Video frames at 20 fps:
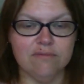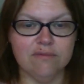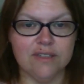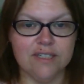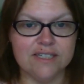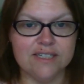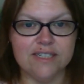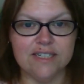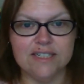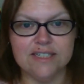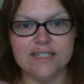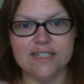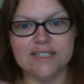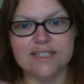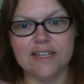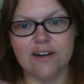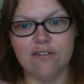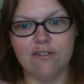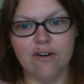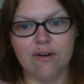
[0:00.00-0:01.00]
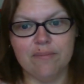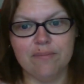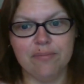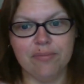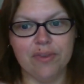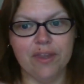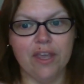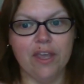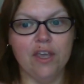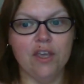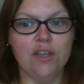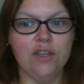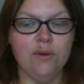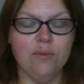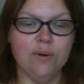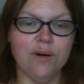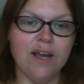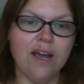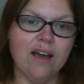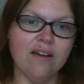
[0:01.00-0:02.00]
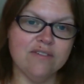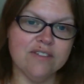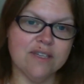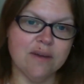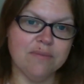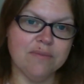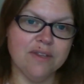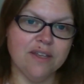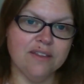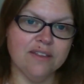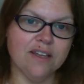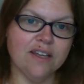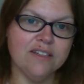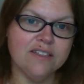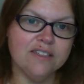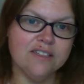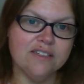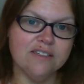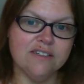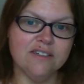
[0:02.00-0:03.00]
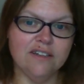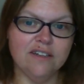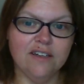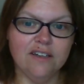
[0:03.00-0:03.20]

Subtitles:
listings, etc. You want to have something that's